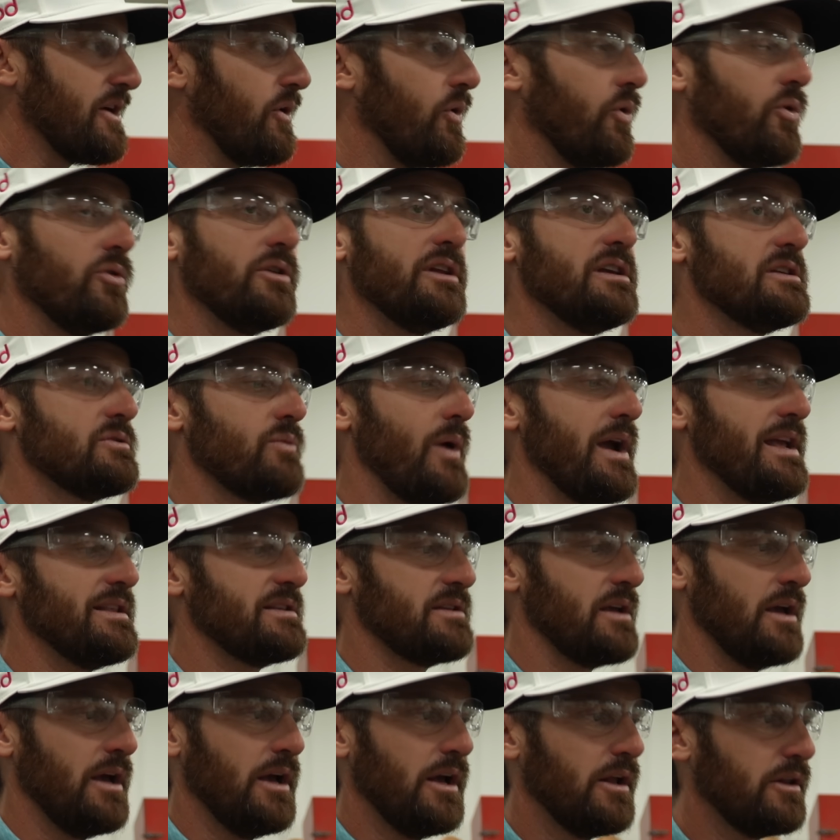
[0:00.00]
all these weights
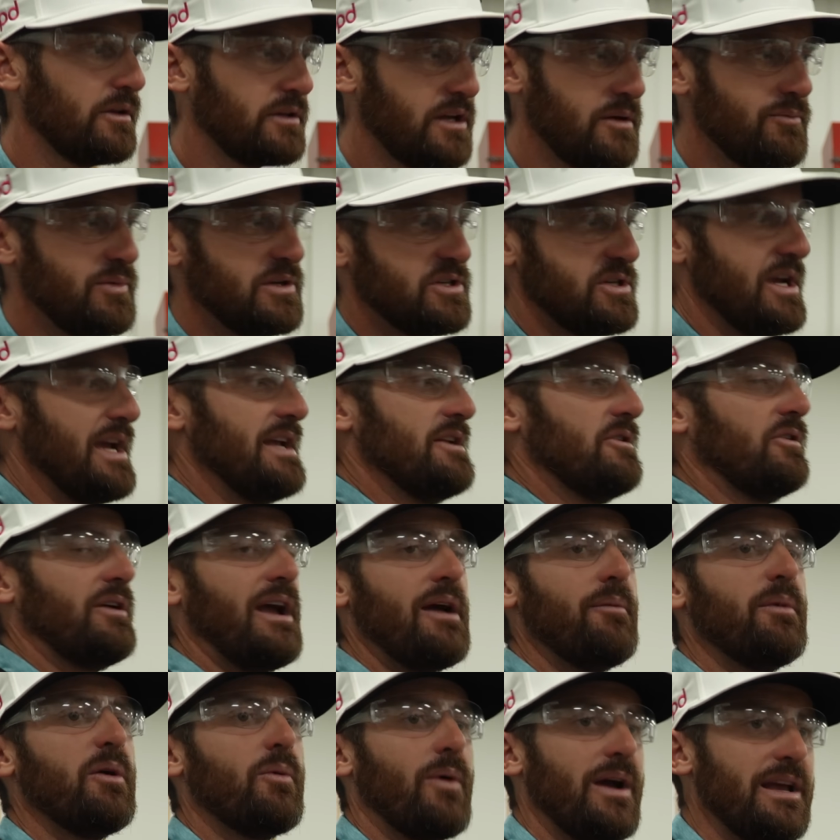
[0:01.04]
can be changed. Look how
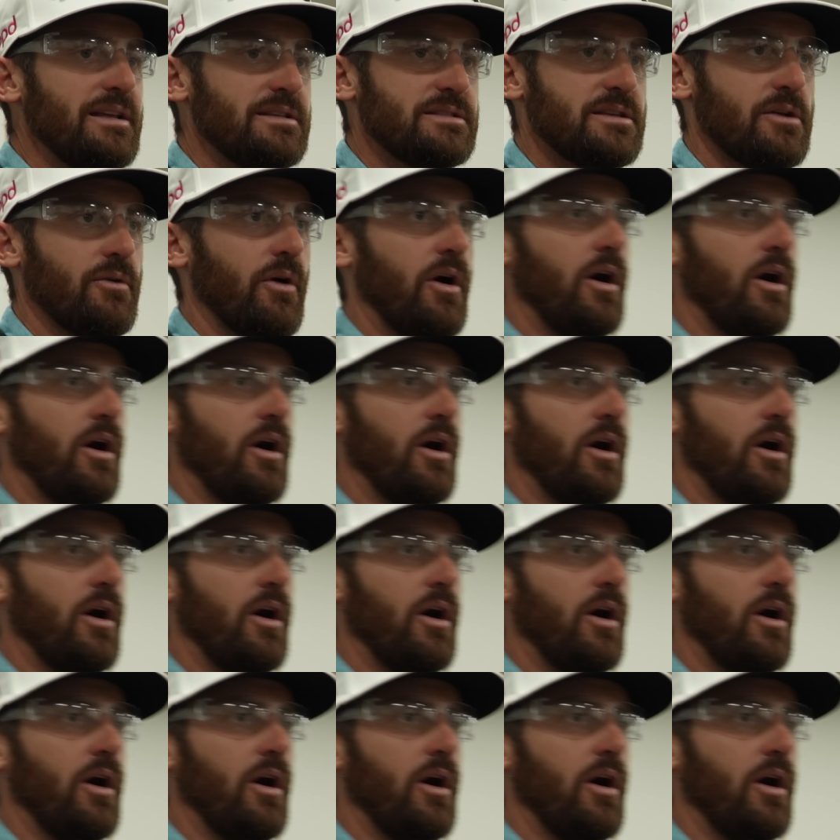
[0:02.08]
many weights there